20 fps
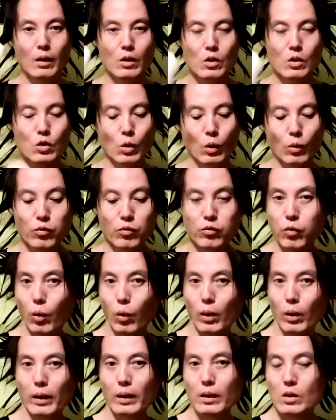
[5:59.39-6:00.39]
Soap
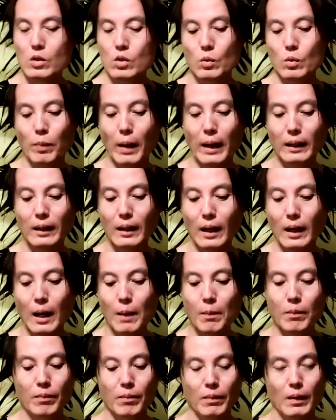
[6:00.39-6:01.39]
4, spike it
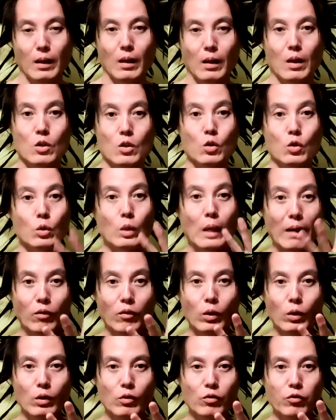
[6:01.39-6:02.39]
up. So you have
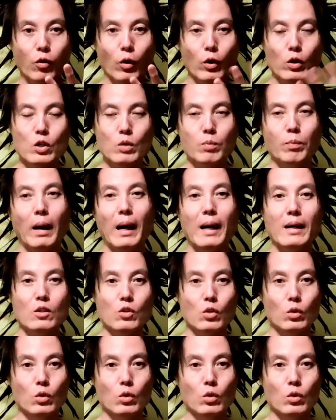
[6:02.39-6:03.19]
only 4 spikes.